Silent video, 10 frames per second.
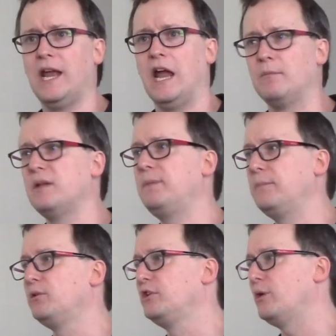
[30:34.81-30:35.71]
How many
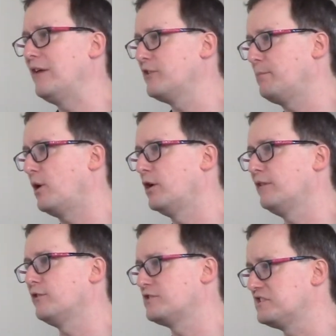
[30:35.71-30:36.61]
people you have at a
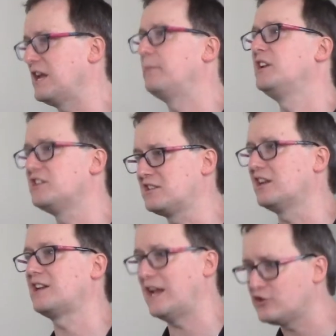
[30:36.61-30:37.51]
party versus how many
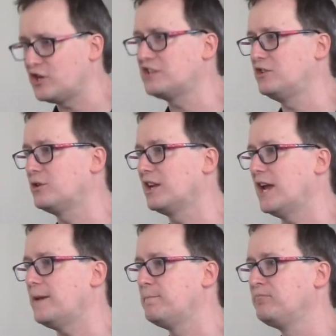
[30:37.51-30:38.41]
distinct handshakes you can
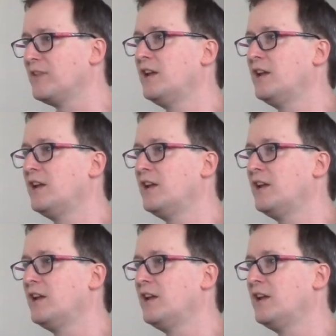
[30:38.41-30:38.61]
get.